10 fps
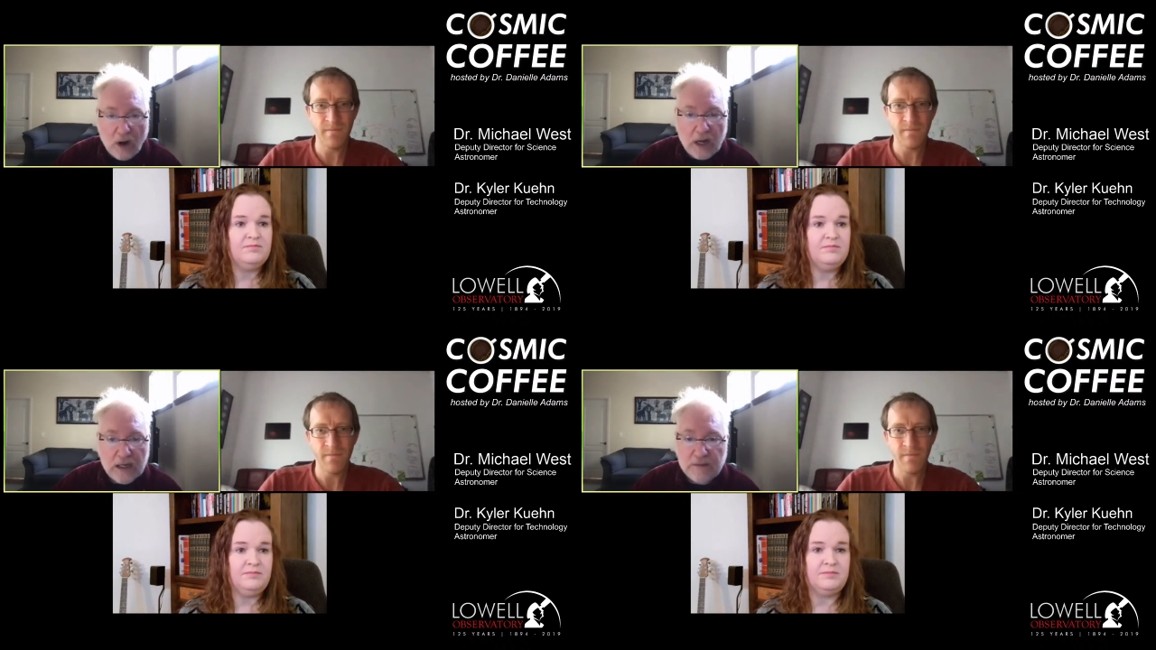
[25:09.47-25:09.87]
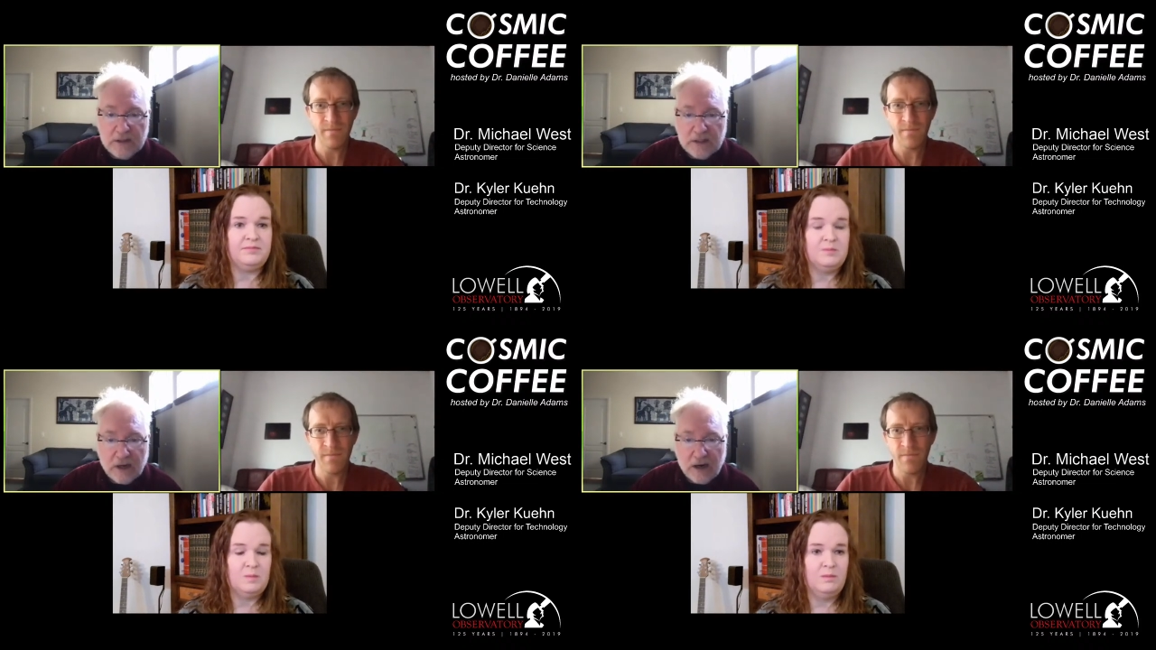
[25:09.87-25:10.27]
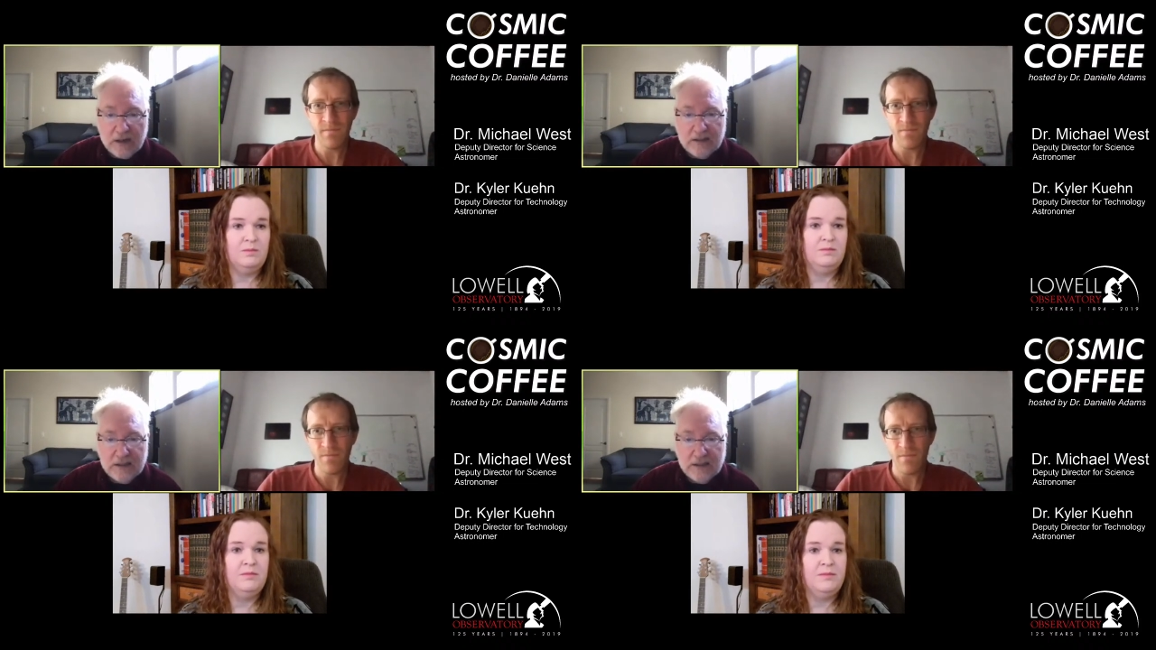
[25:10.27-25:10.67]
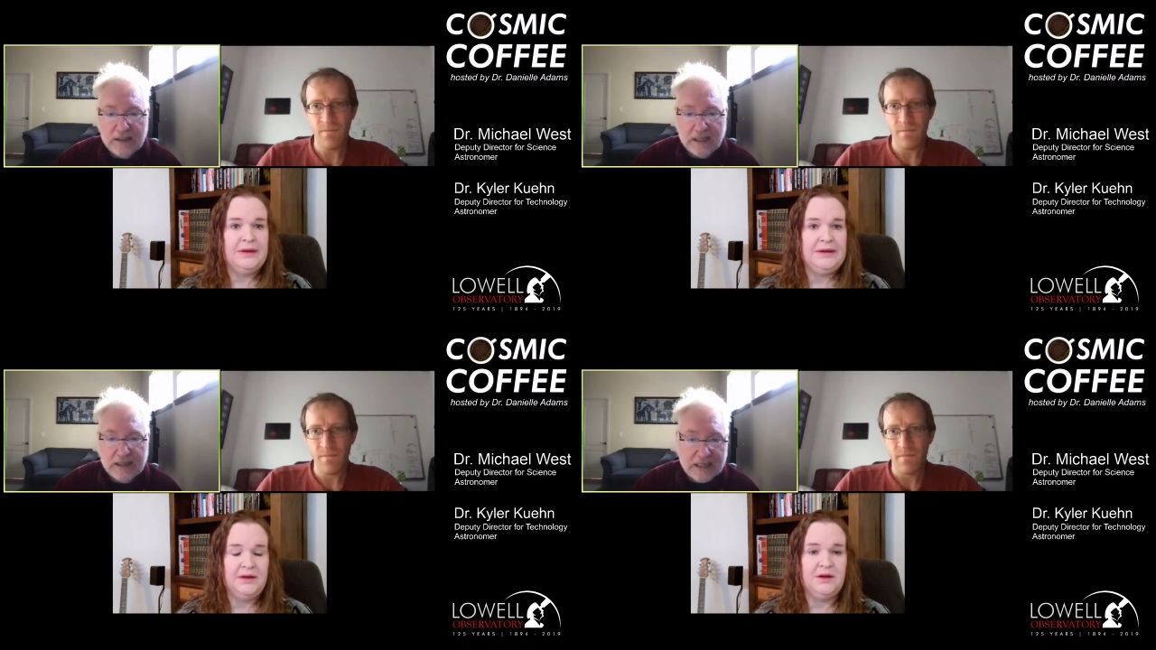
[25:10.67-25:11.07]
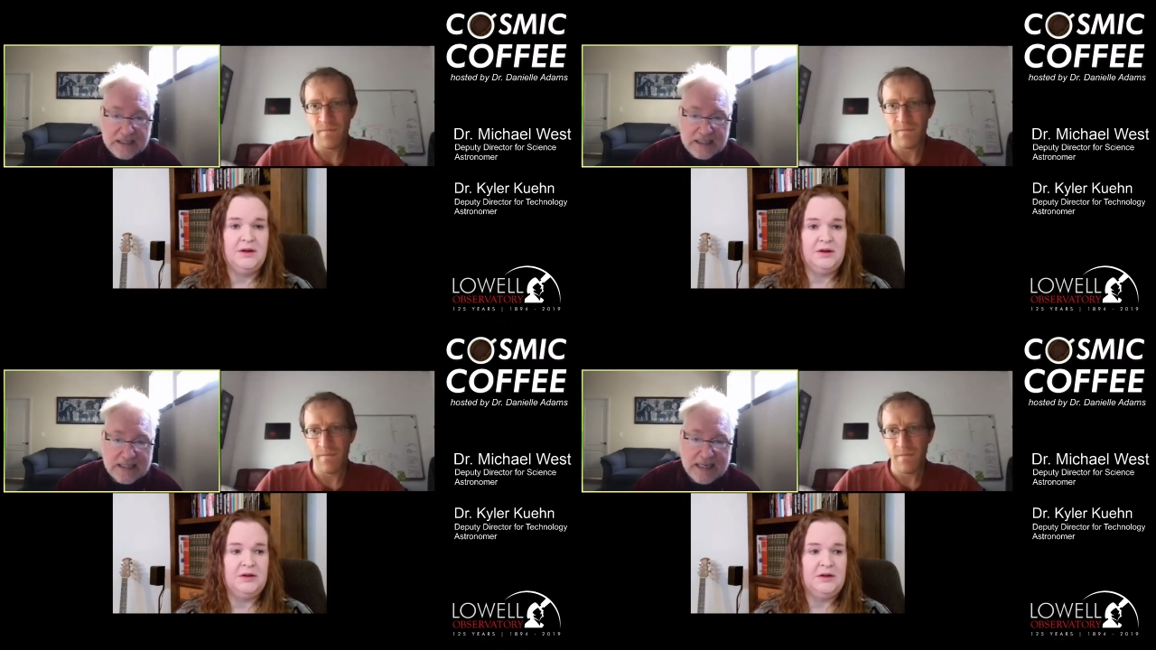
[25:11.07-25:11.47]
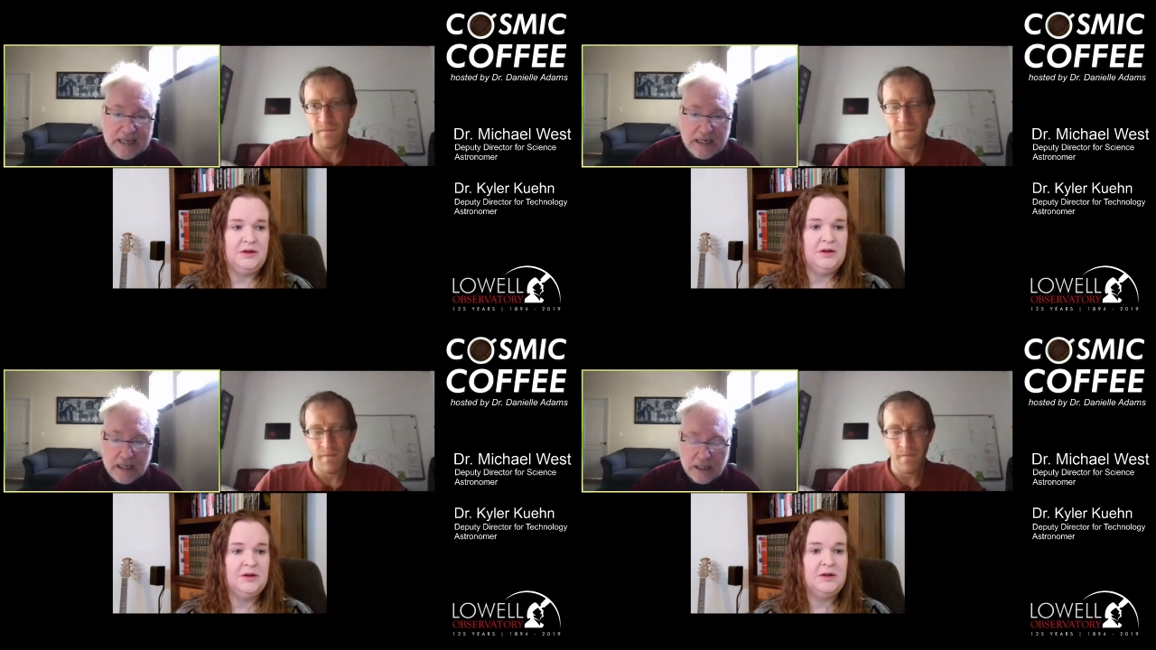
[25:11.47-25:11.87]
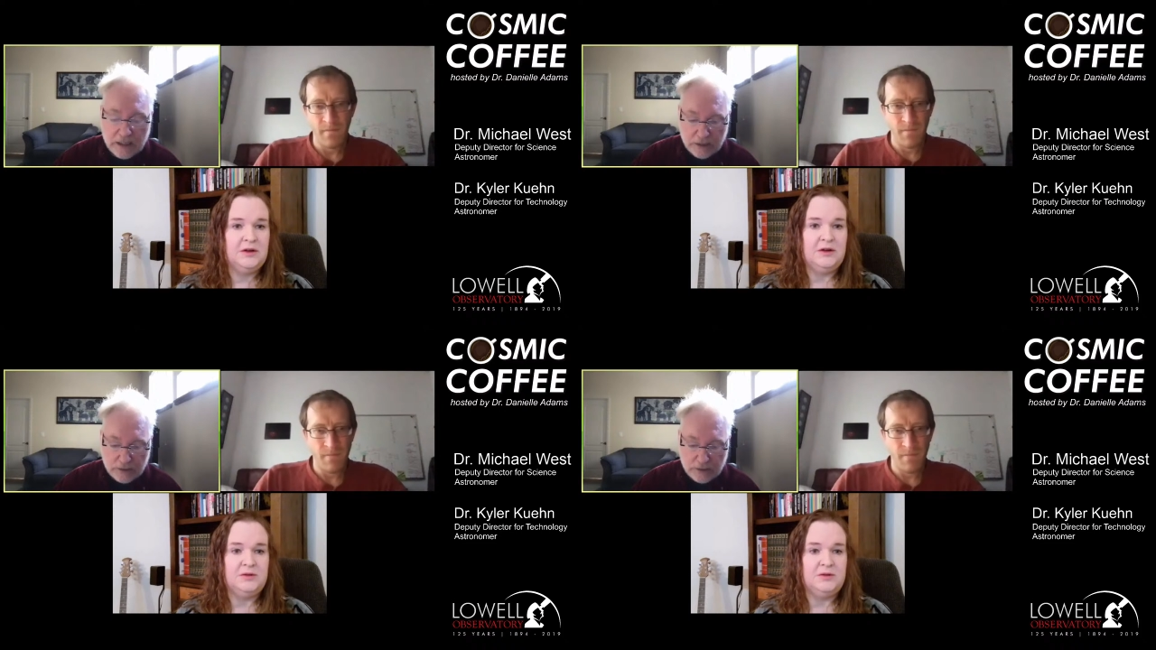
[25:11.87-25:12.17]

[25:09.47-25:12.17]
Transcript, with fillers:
Speaker 1: all of the stars that they could see